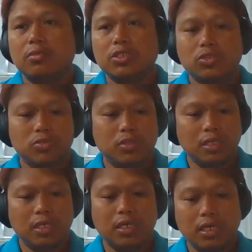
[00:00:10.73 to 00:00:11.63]
but soon
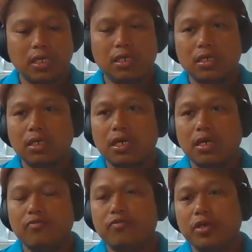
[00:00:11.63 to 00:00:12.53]
I
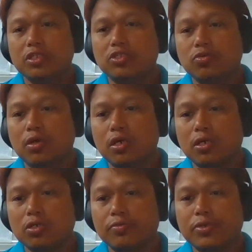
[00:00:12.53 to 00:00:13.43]
have friends who
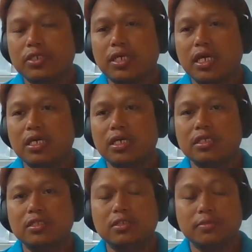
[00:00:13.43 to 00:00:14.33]
are computer
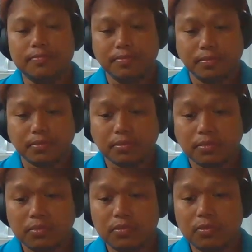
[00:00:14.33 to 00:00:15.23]
science
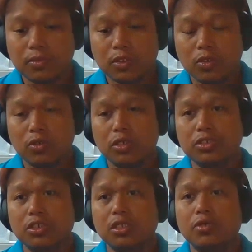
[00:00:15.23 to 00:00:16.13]
or
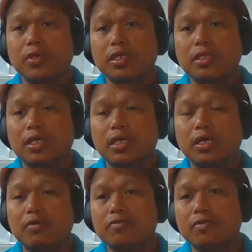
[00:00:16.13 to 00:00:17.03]
engineering that
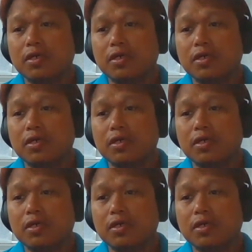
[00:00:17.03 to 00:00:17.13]
have